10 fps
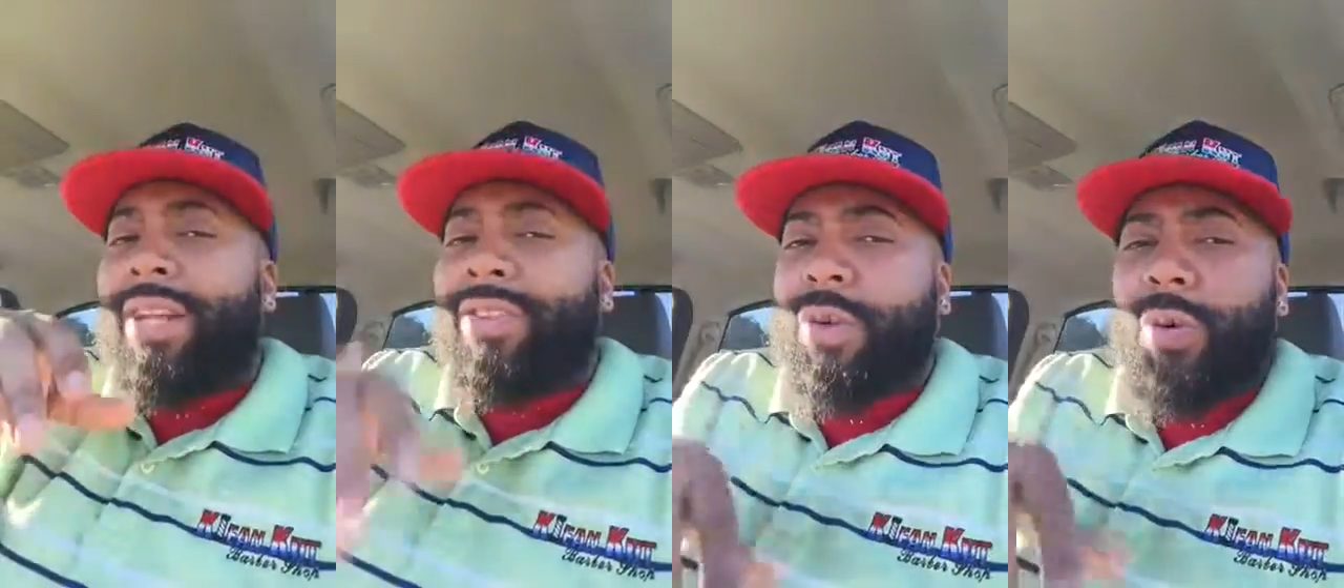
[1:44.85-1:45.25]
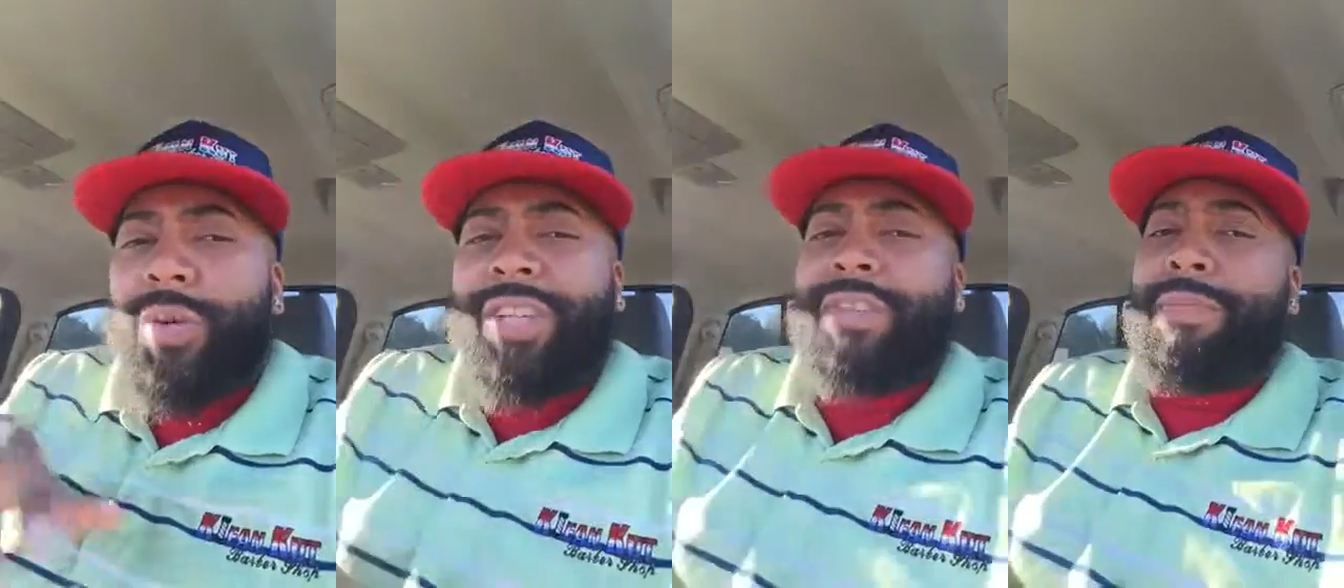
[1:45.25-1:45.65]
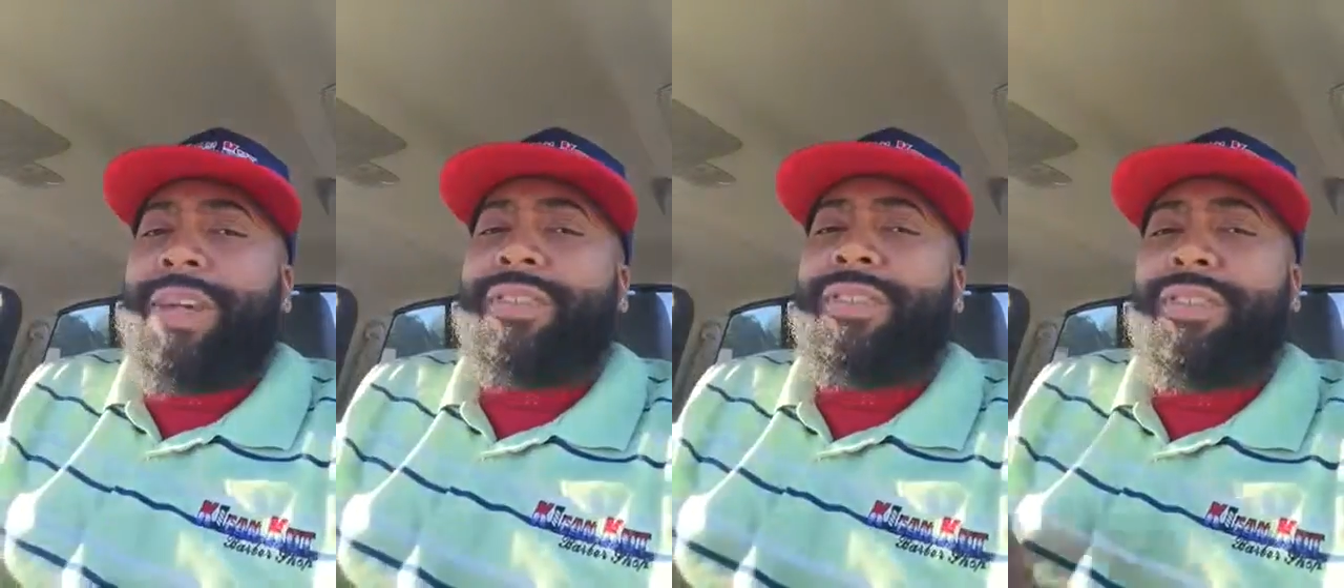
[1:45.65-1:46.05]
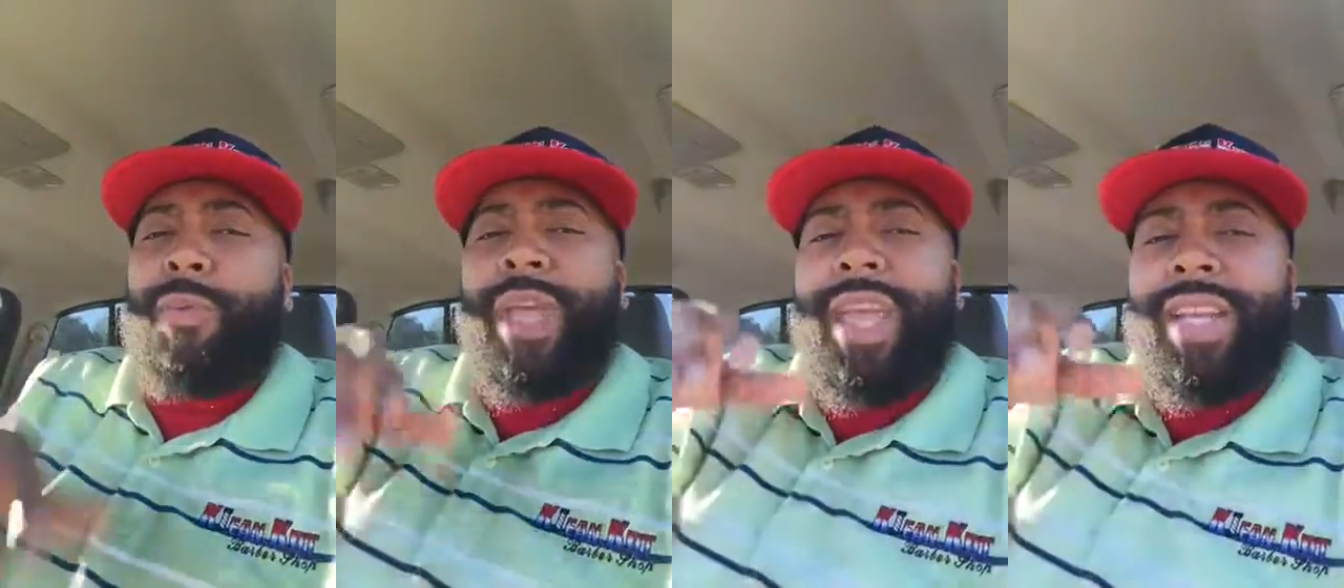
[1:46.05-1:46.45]
out of school this semester so
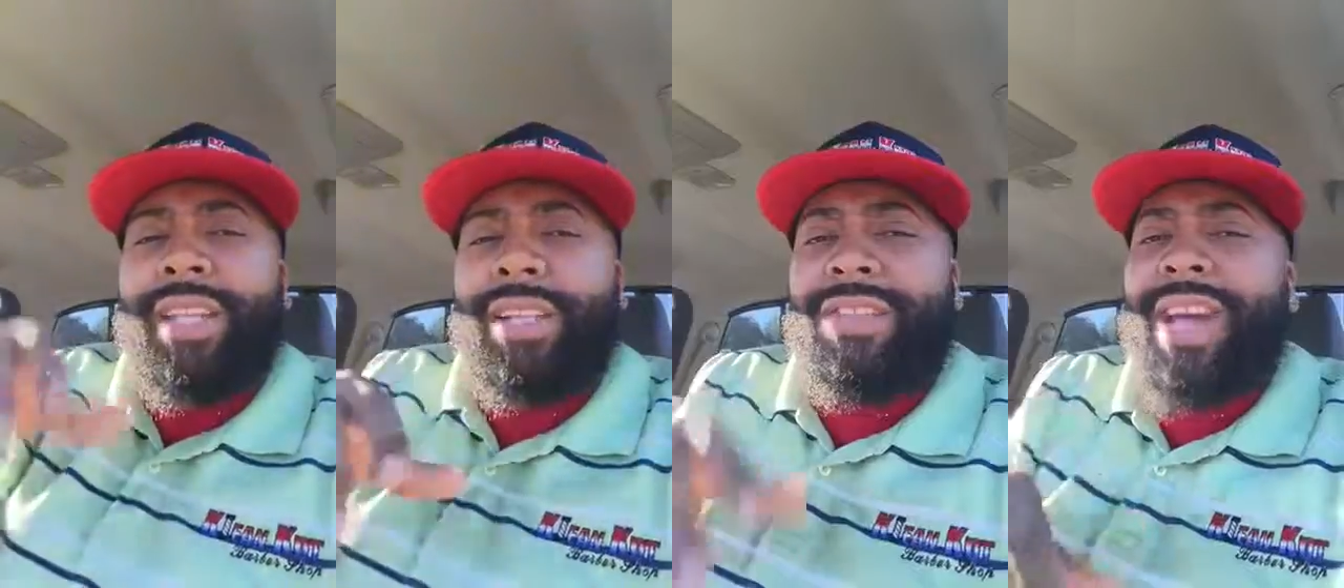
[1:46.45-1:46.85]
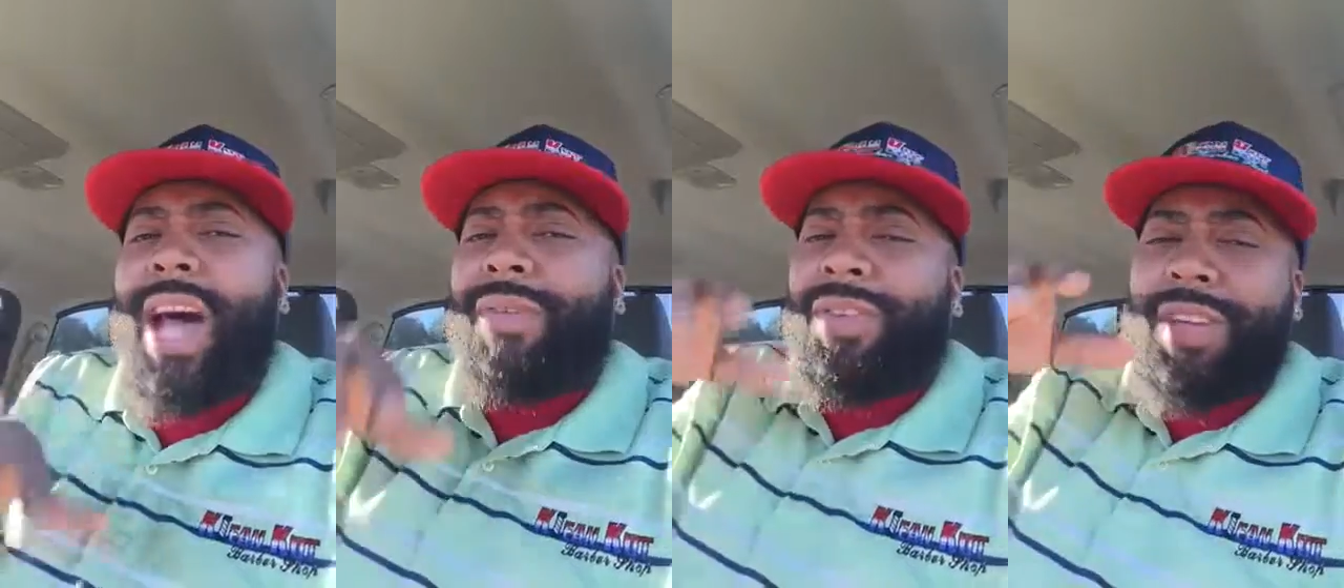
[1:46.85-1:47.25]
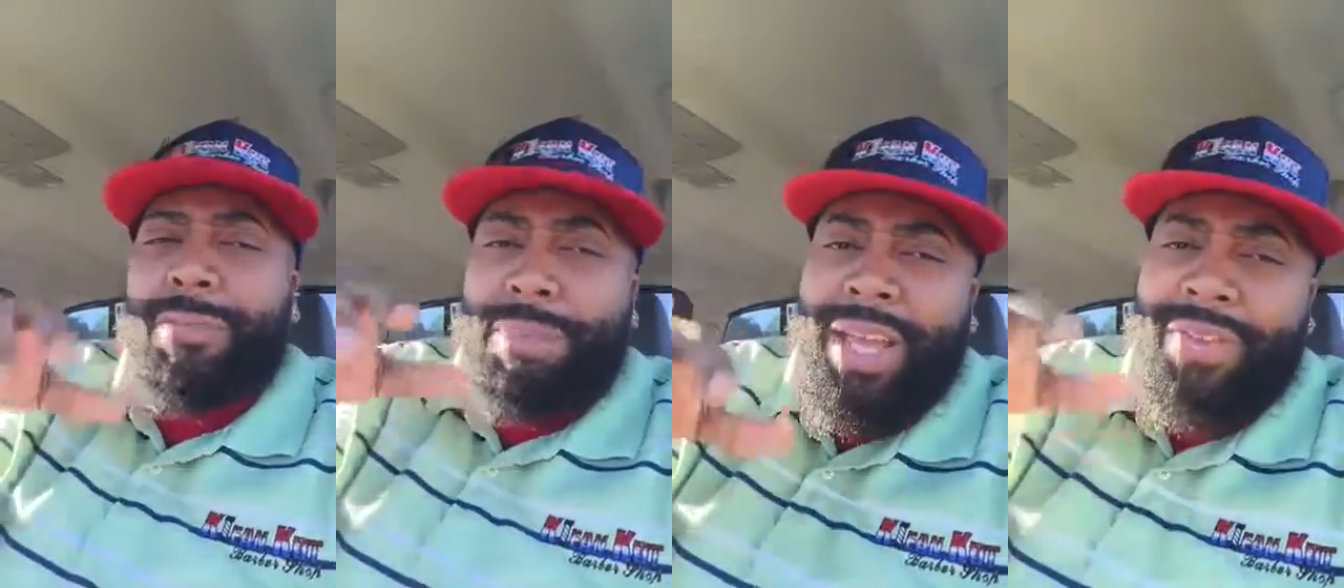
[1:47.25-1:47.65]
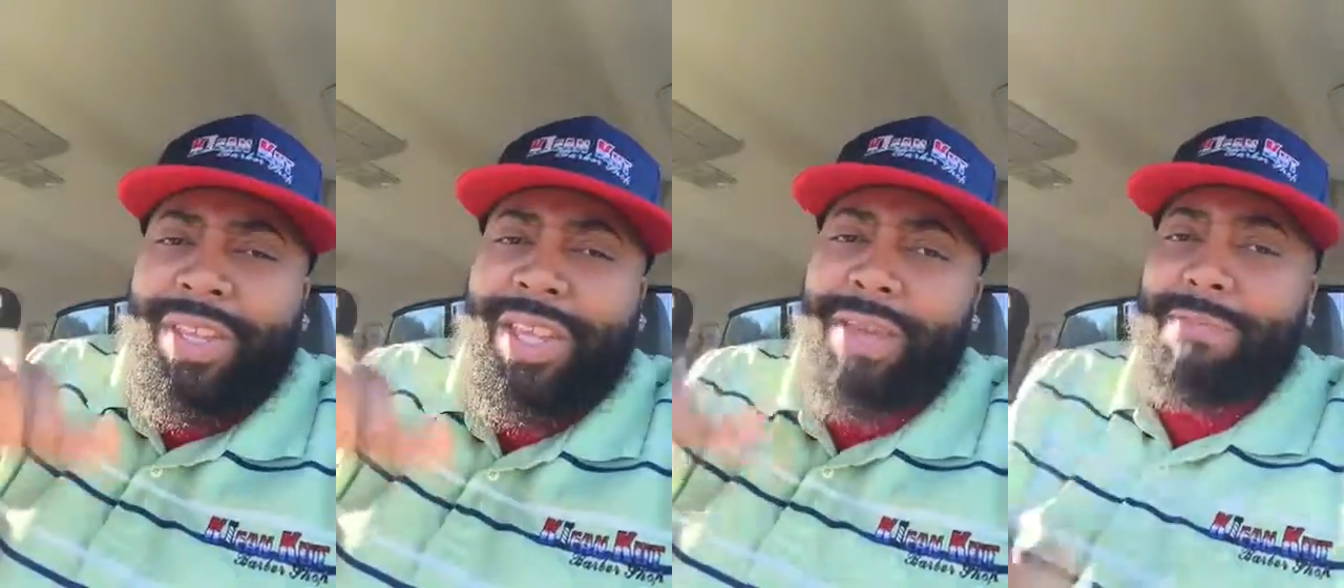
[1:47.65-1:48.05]
we can get another job so these bills
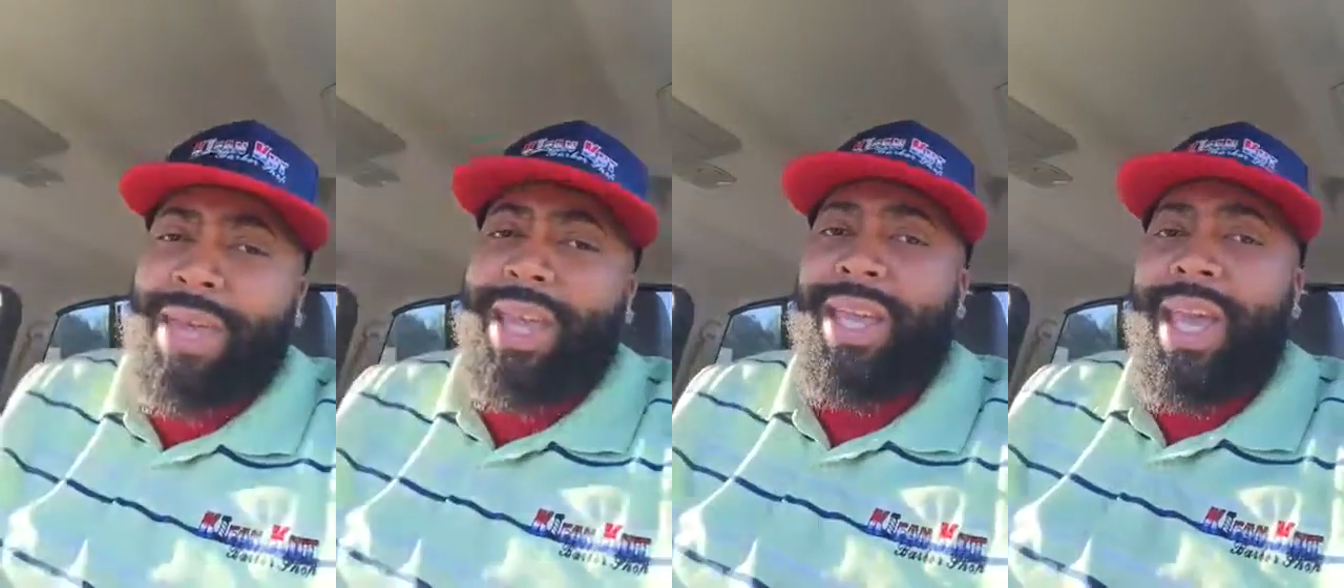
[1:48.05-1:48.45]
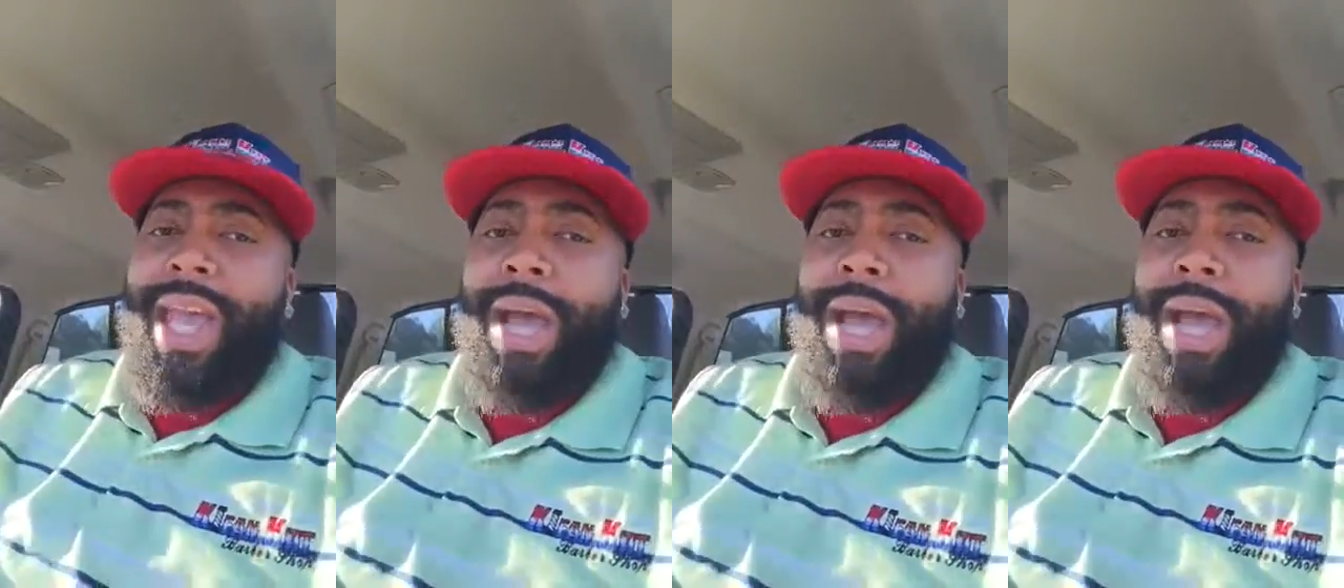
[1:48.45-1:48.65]
can get paid.